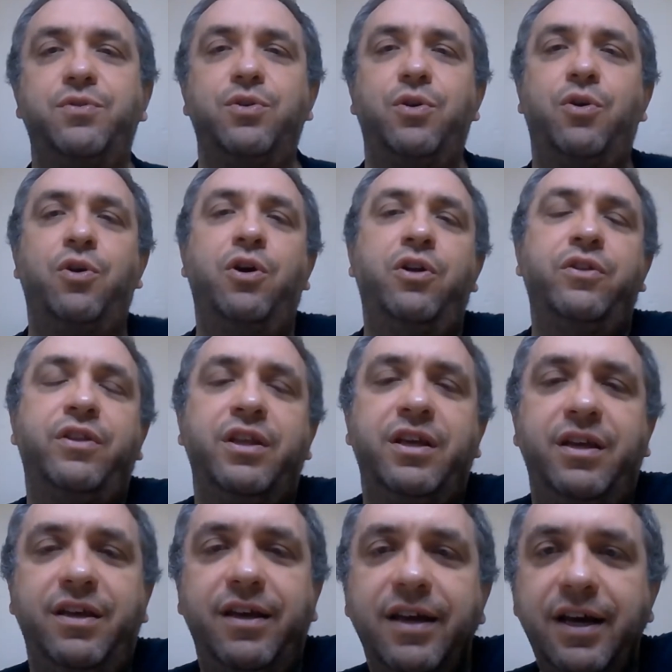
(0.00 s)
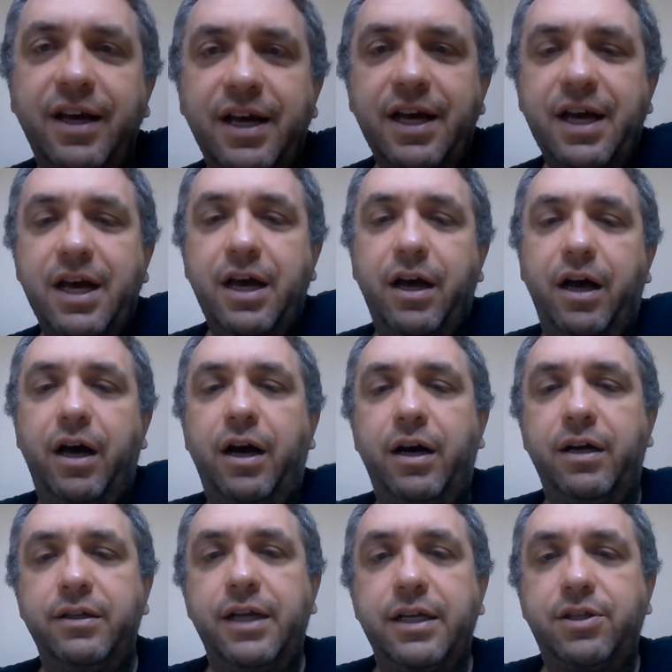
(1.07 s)
all the
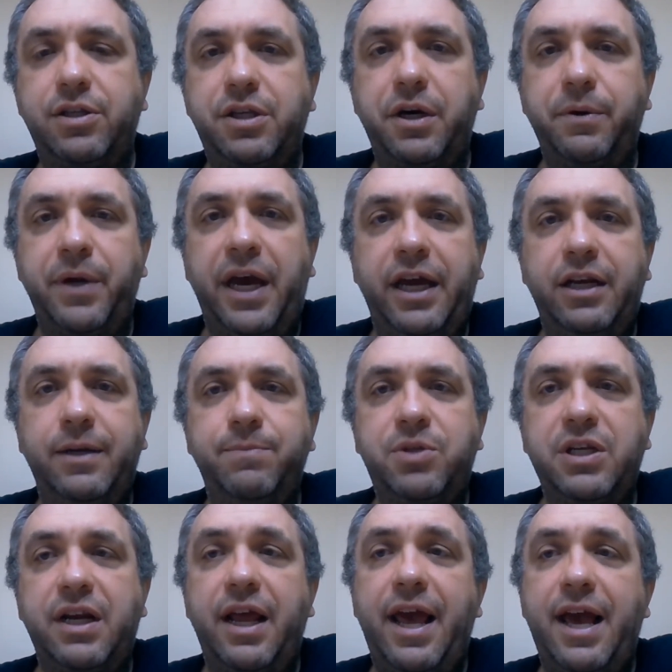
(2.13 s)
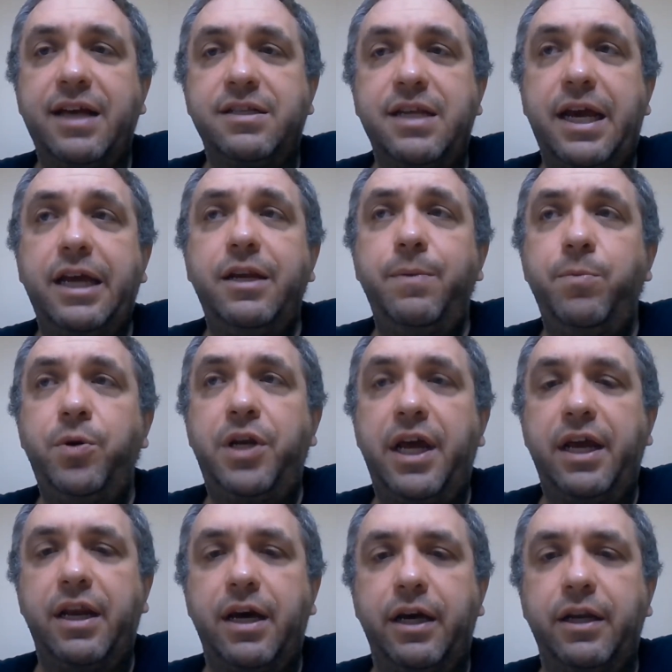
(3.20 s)
necessary items and has any
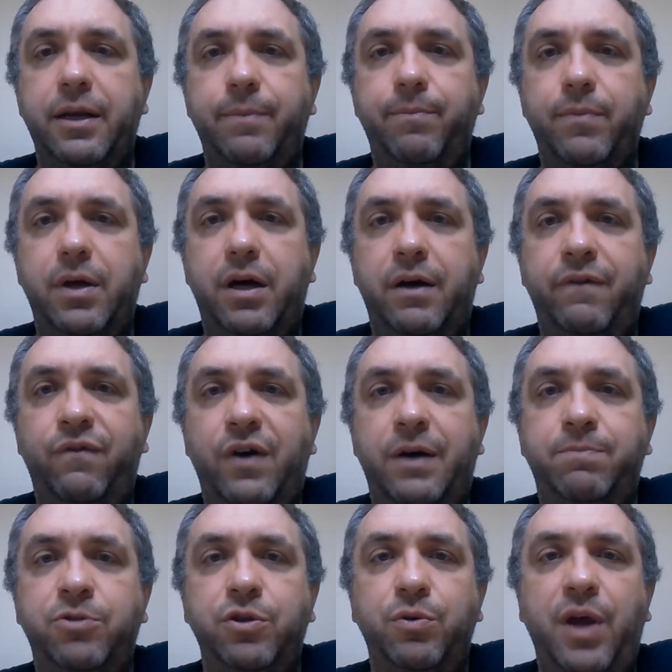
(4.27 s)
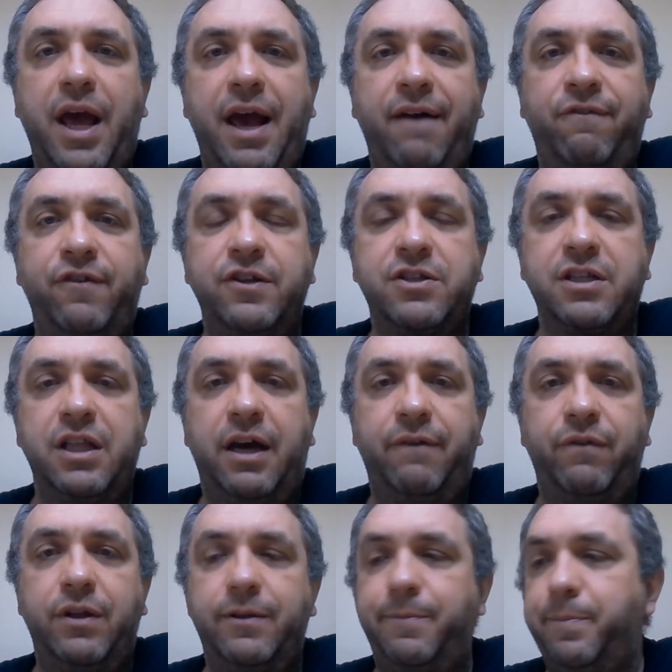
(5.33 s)
mundane item of up to half his
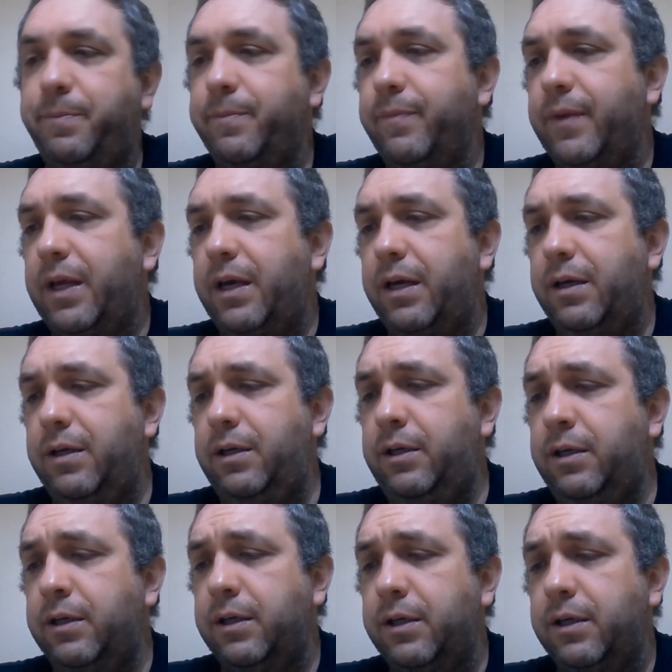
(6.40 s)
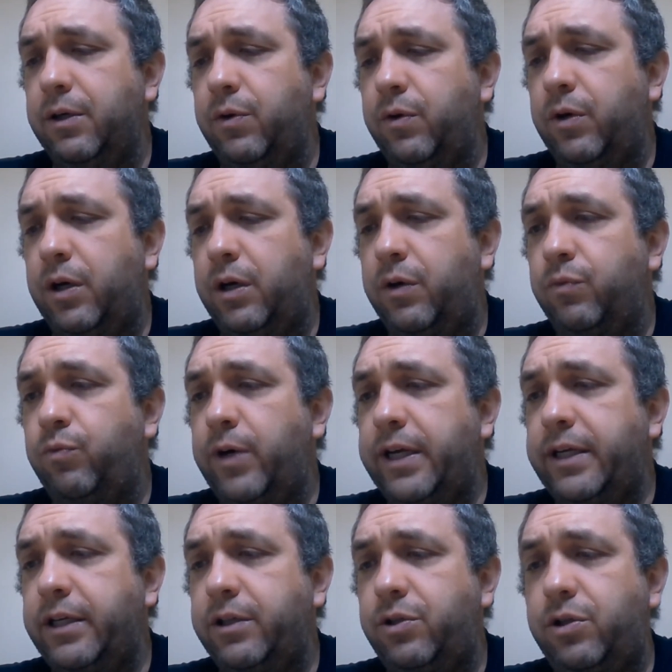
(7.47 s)
level
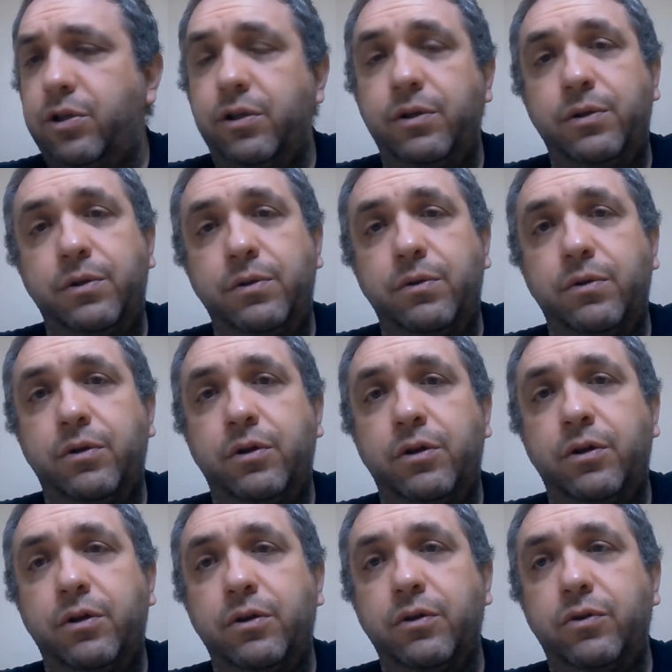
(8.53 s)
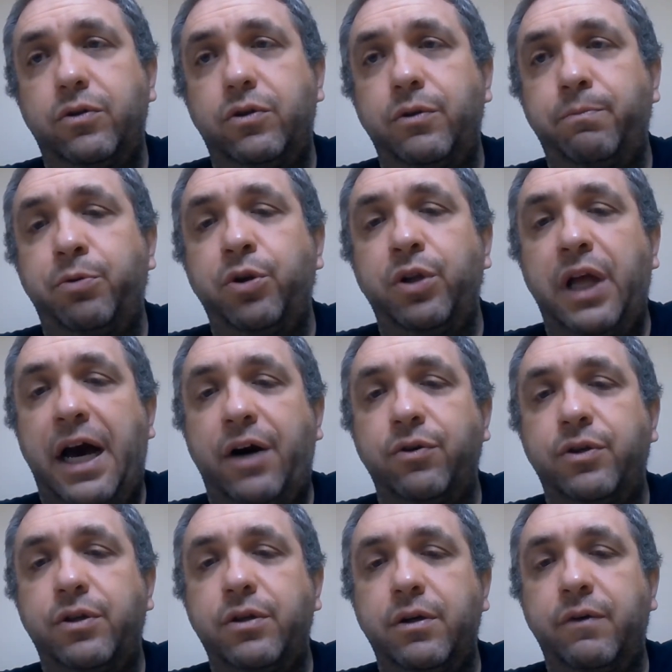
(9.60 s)
ready to pull
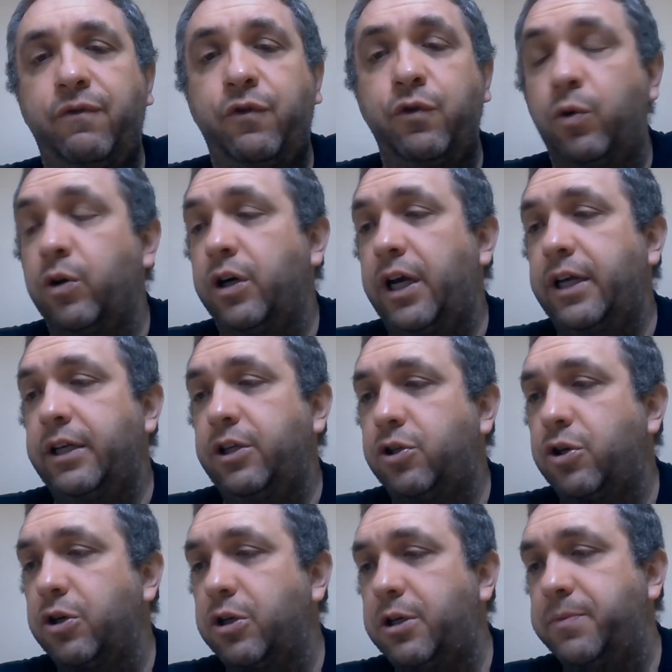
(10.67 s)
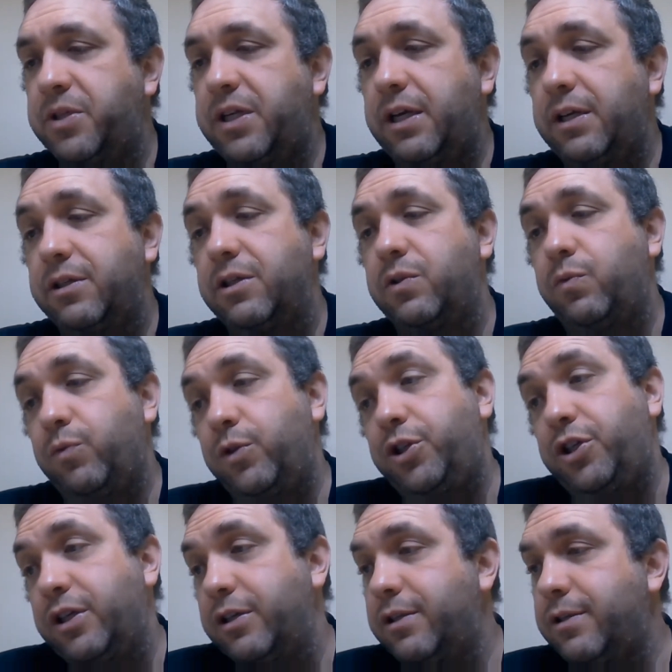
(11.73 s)
out for any circumstances,
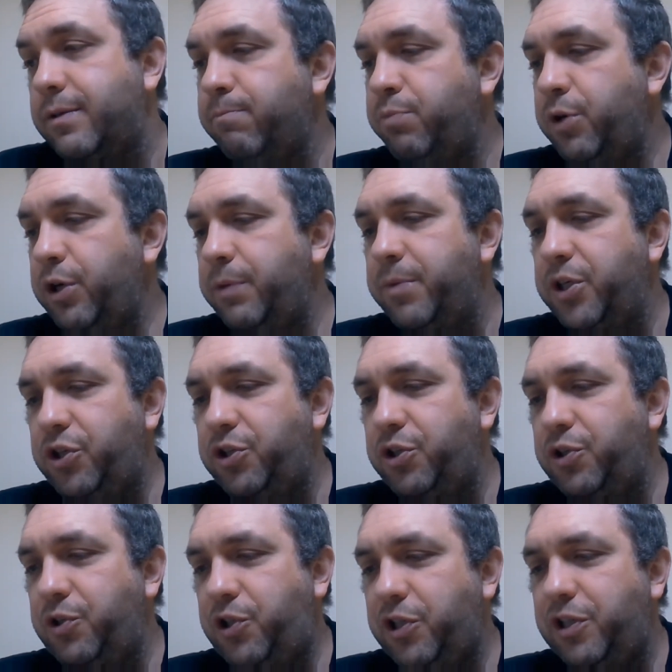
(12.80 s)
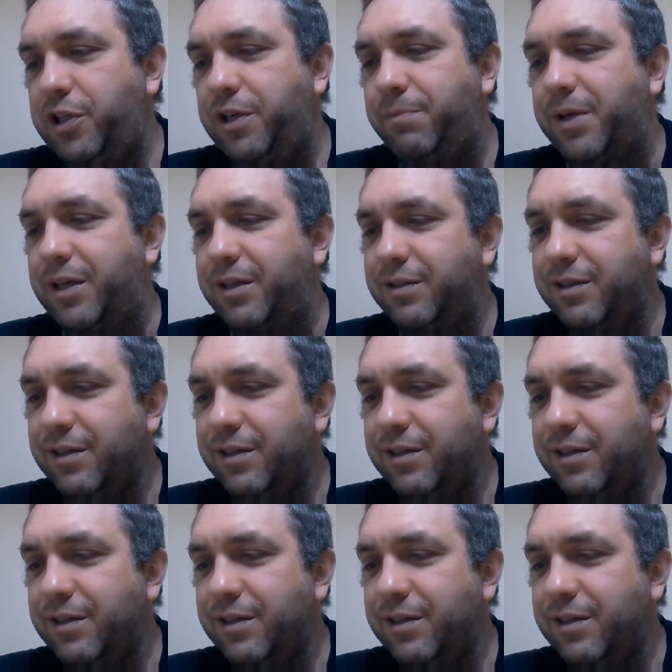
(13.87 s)
which is pretty much the utility belt.